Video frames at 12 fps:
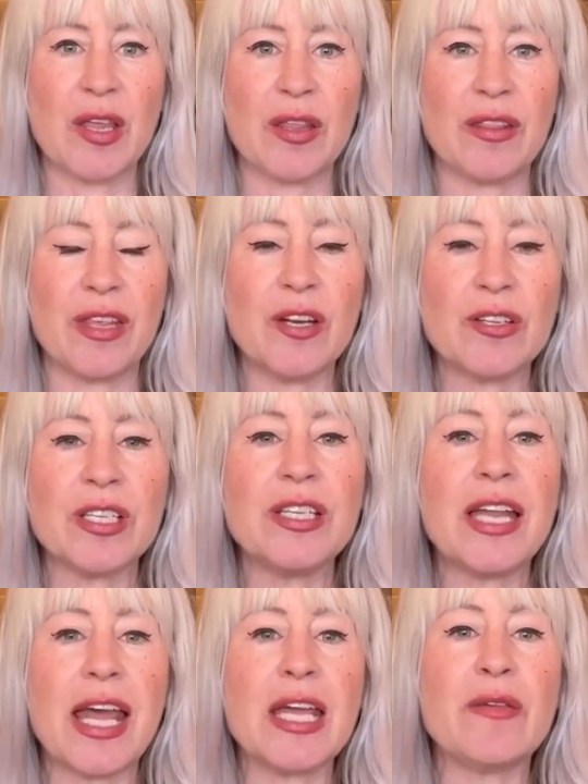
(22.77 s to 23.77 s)
There's a
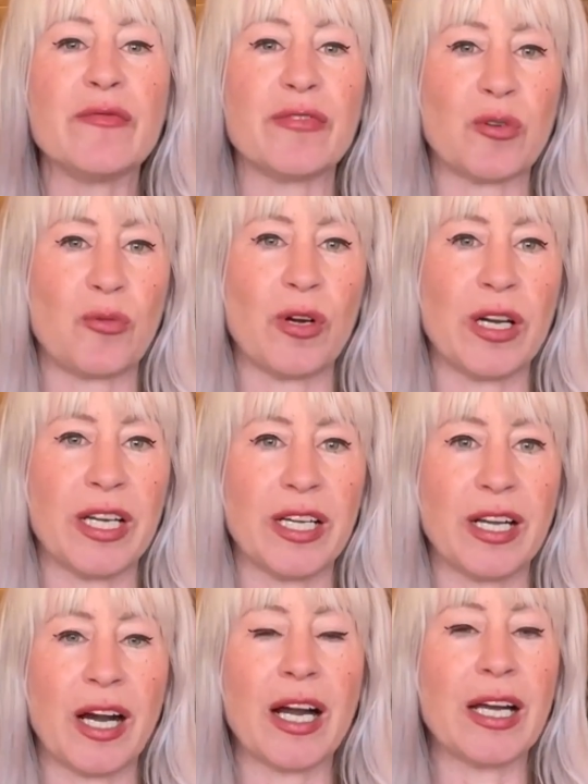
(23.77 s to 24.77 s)
name for
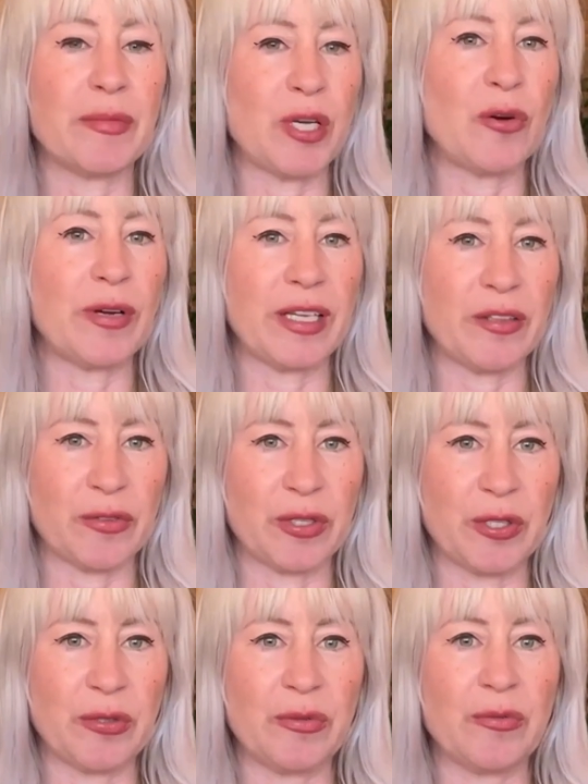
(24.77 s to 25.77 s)
what I'm going
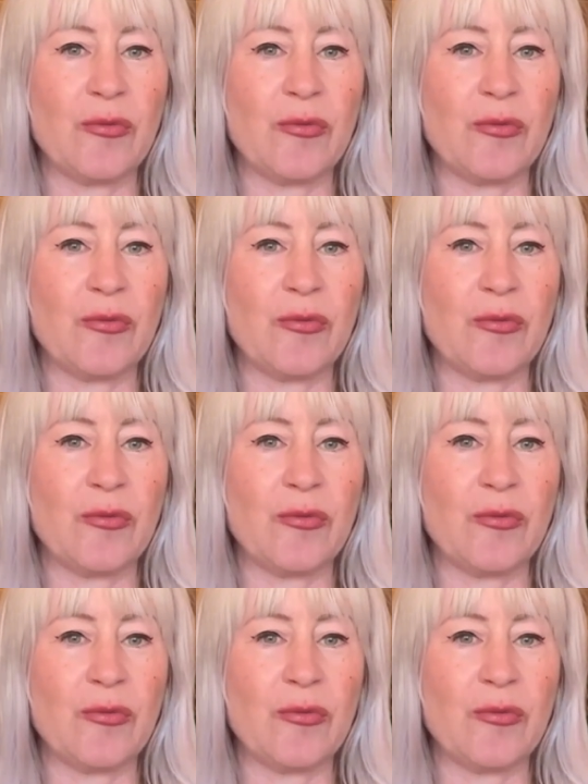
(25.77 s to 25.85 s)
through,